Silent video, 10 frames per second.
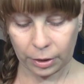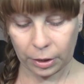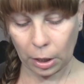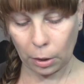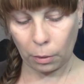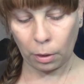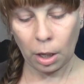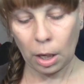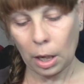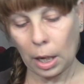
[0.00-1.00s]
So
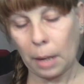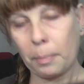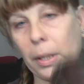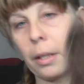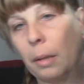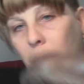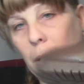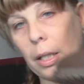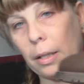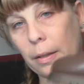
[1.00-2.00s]
I picked up
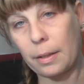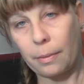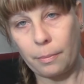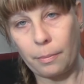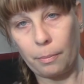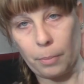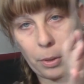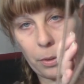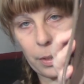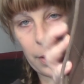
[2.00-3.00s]
these
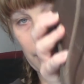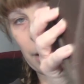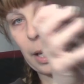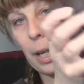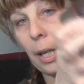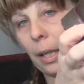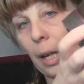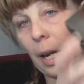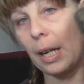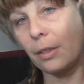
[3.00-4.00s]
boots, and
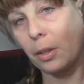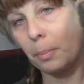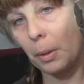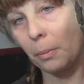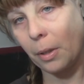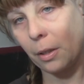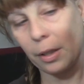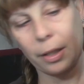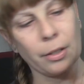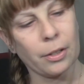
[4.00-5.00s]
I actually put one
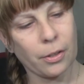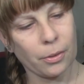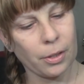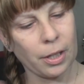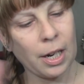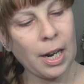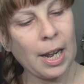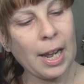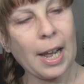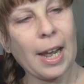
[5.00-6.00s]
on in the store,
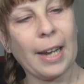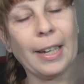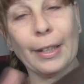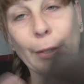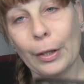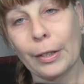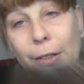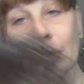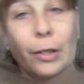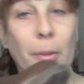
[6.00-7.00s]
and it
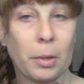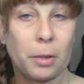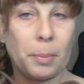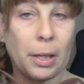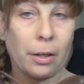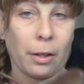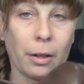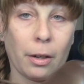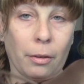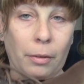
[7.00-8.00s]
looked so much
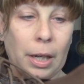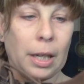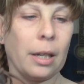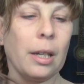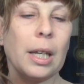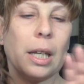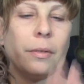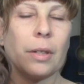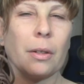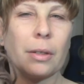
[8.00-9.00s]
better already,
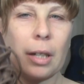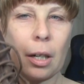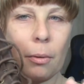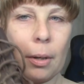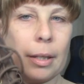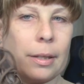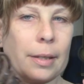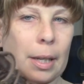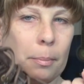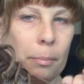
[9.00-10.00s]
even though it's not quite the
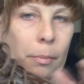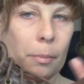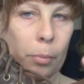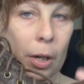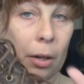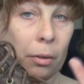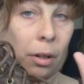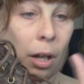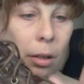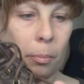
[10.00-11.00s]
same
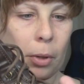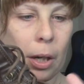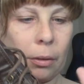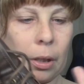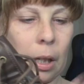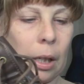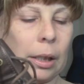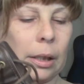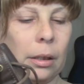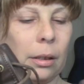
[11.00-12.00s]
brown, not the brown that I
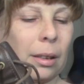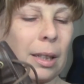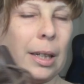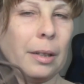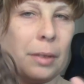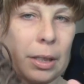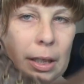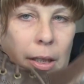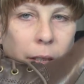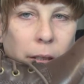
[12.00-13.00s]
had kind of
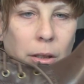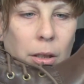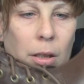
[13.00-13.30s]
intended